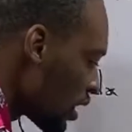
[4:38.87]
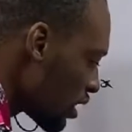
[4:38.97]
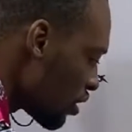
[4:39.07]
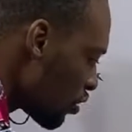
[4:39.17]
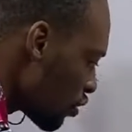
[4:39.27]

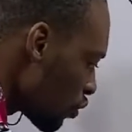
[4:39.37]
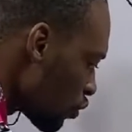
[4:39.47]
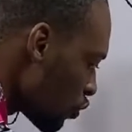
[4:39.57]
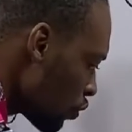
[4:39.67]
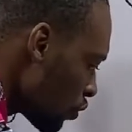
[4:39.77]
1 is
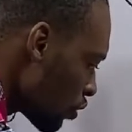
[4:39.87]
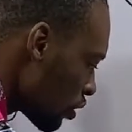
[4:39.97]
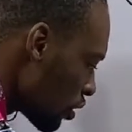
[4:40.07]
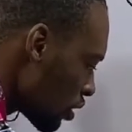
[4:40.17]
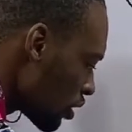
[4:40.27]
2,
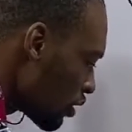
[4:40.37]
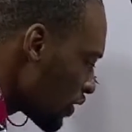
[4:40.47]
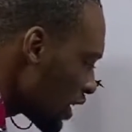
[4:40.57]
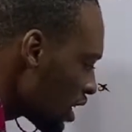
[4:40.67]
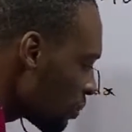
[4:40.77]

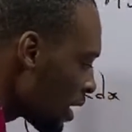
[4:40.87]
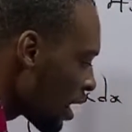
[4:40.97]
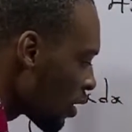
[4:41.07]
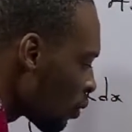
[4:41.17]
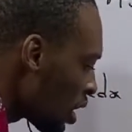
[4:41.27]
divided
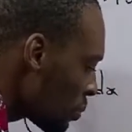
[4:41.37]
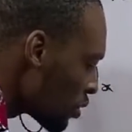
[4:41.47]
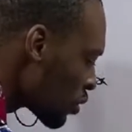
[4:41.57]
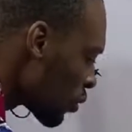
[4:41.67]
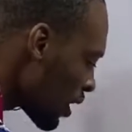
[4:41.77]
by
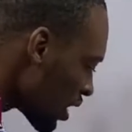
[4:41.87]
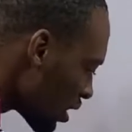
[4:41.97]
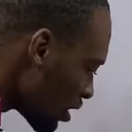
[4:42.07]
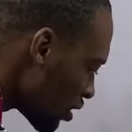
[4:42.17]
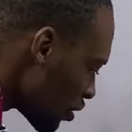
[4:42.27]
1 plus
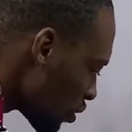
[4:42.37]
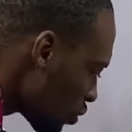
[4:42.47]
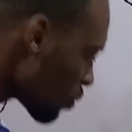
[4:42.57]
1 is